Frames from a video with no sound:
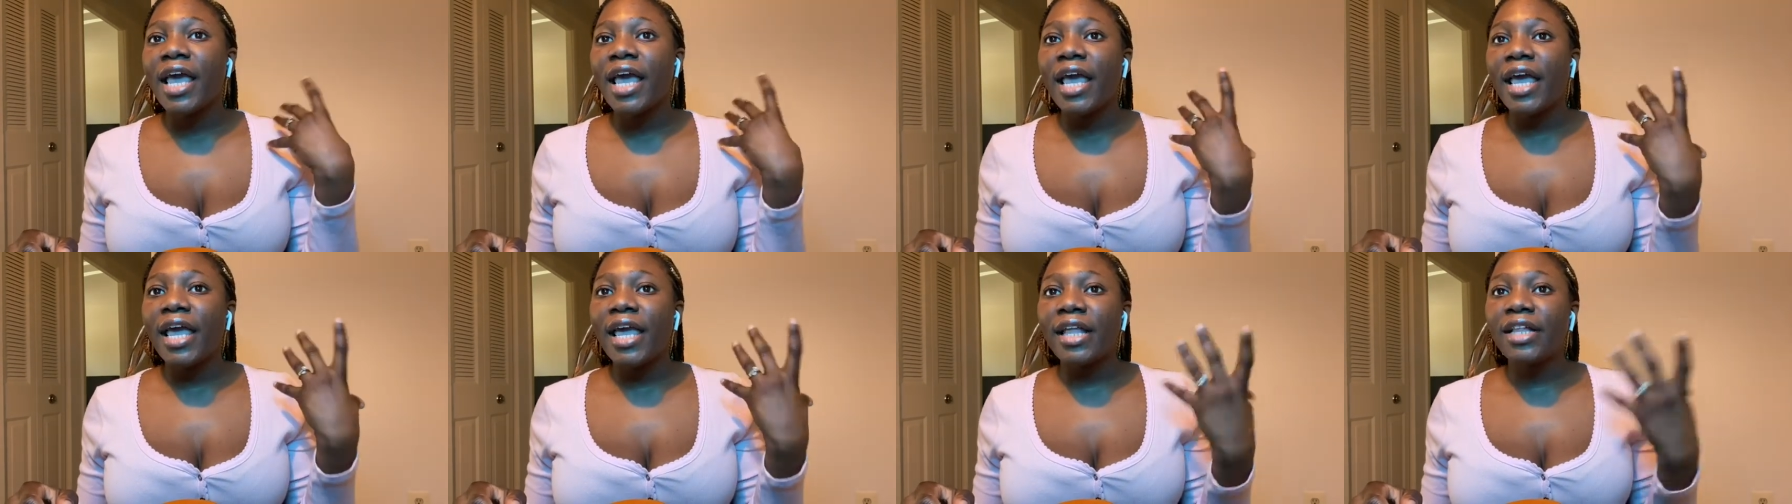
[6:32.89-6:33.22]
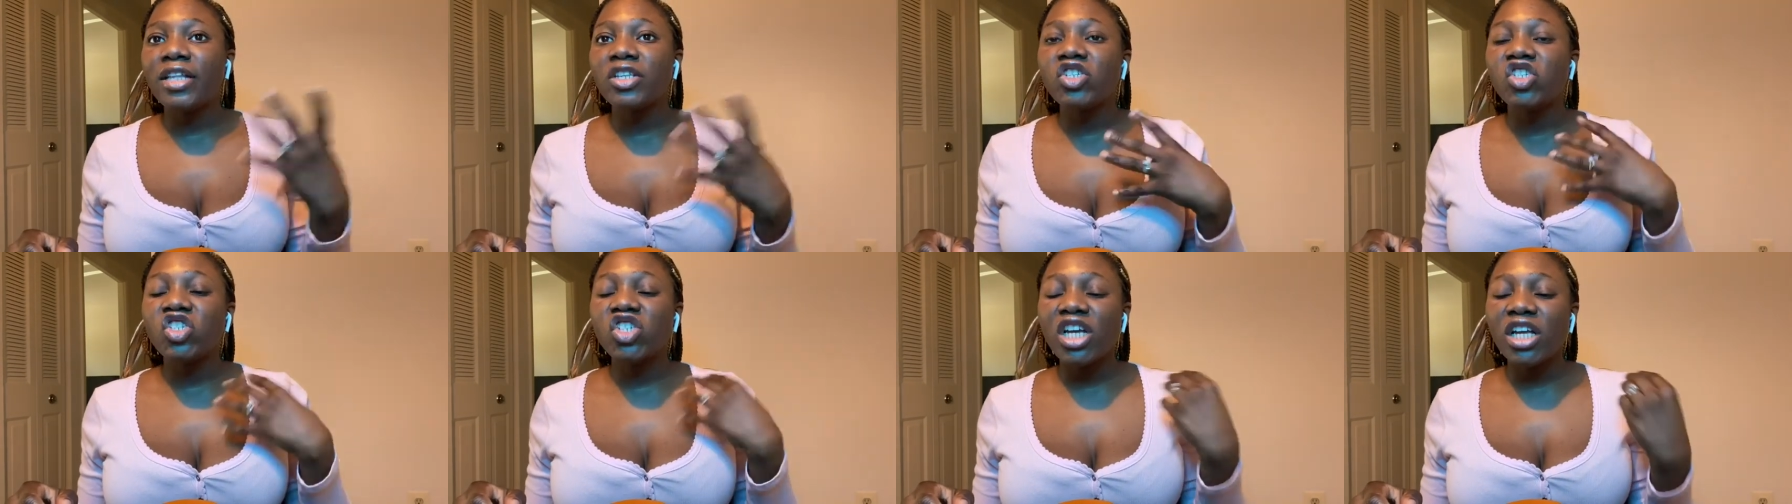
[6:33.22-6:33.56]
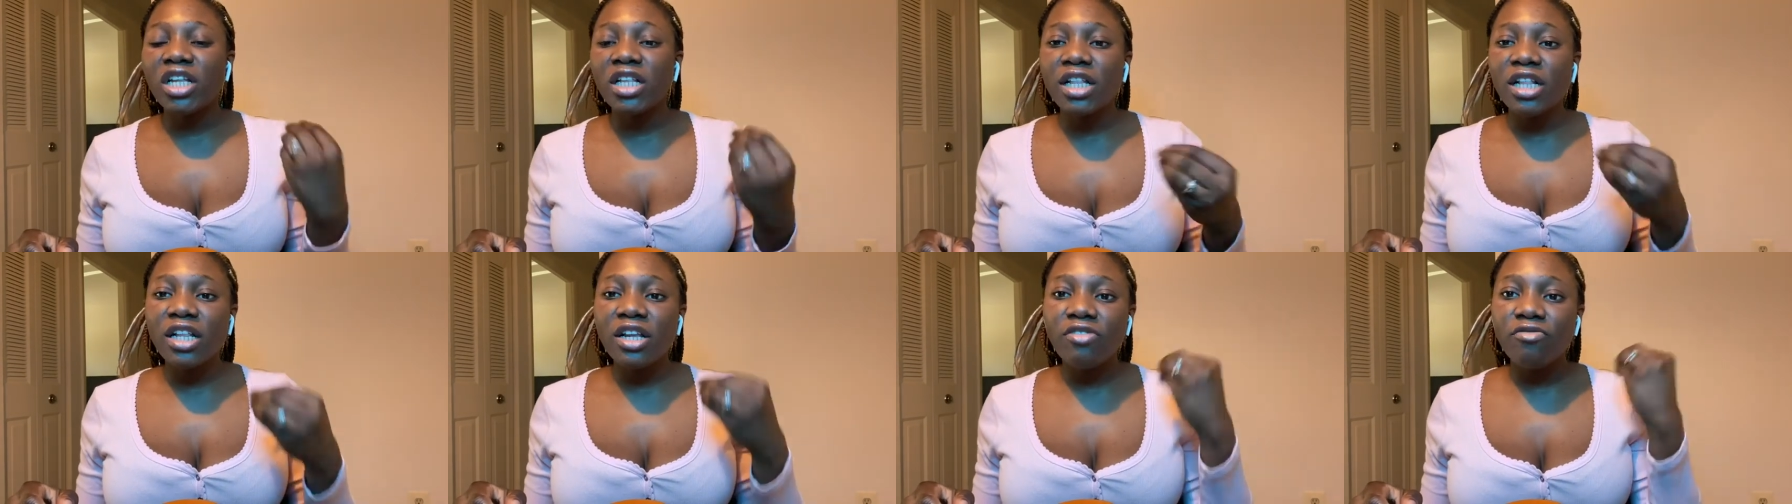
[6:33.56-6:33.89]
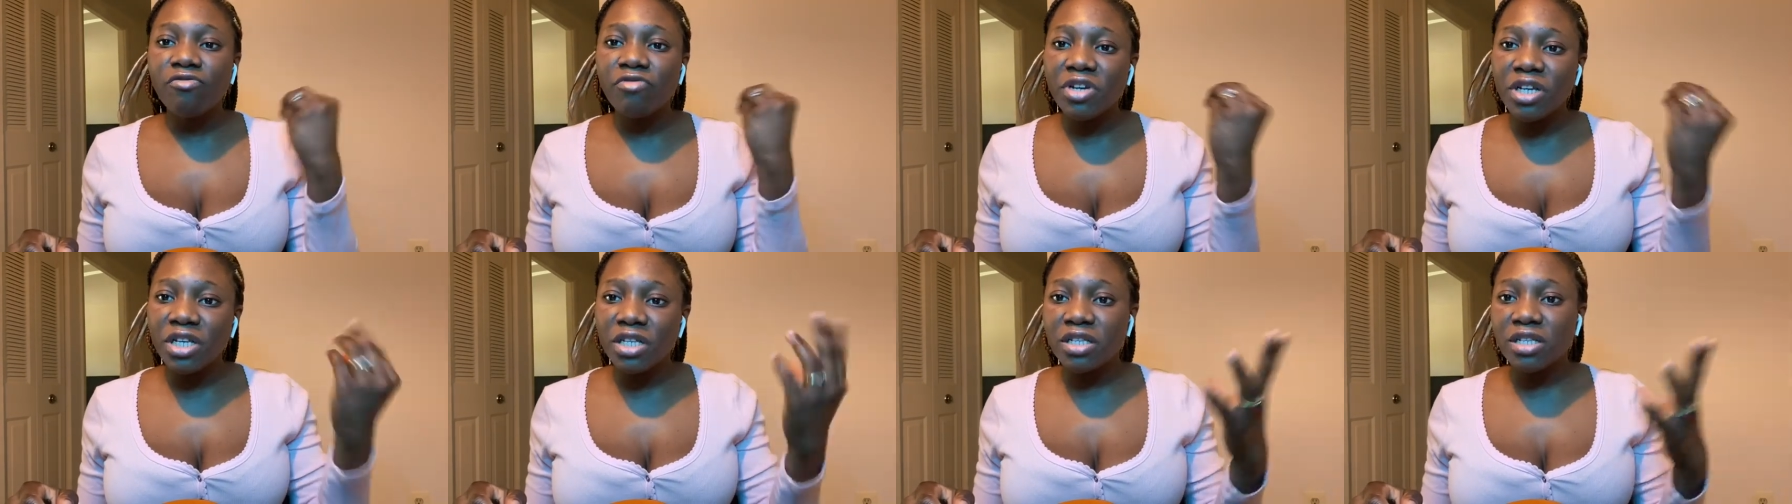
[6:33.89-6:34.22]
and gently
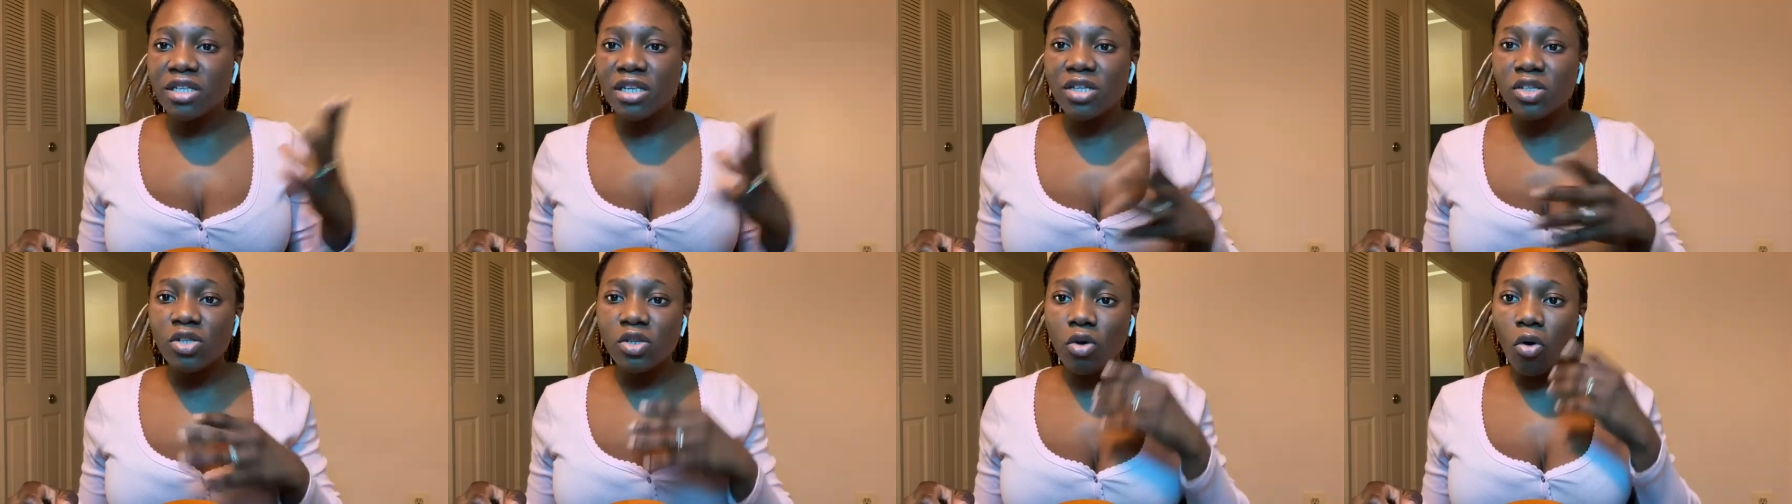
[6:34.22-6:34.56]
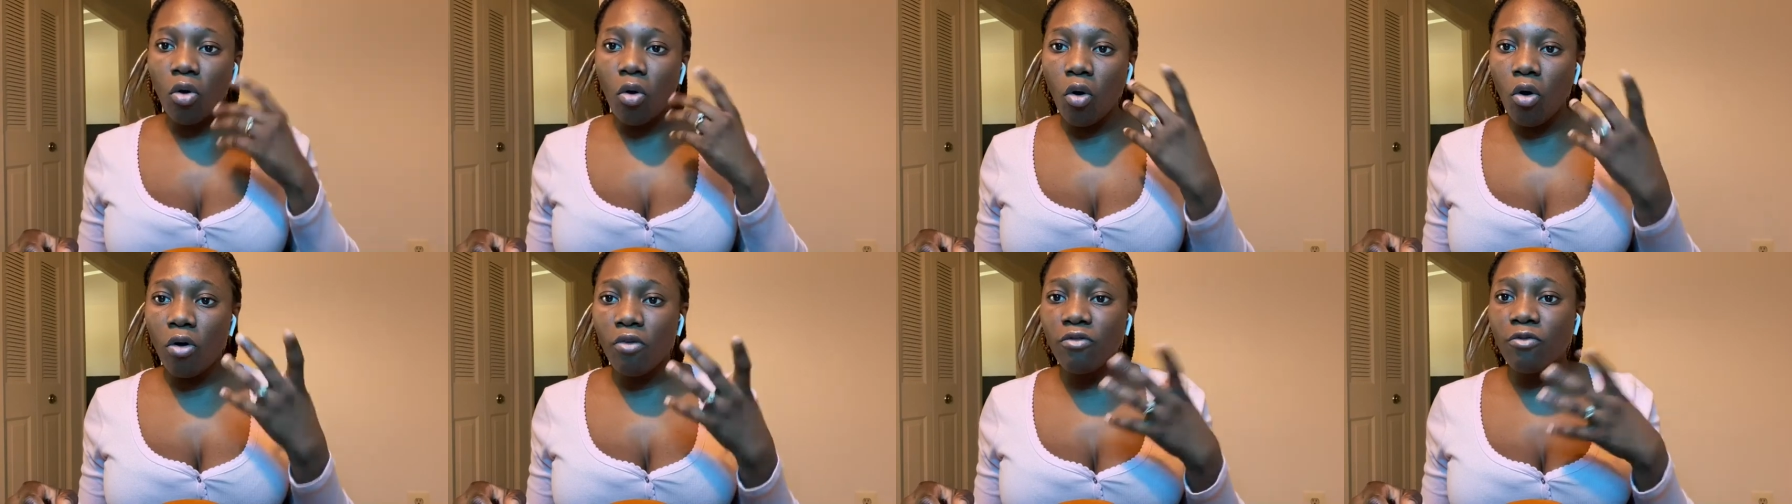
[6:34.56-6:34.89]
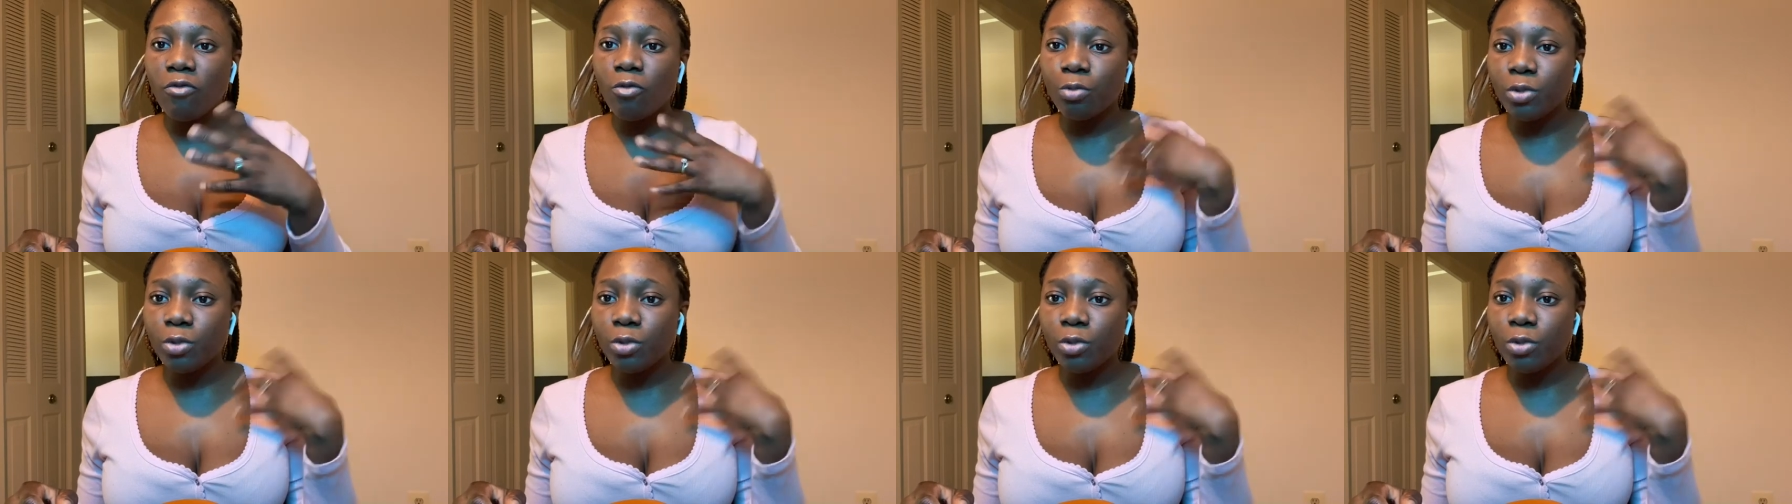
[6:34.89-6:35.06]
rinse it off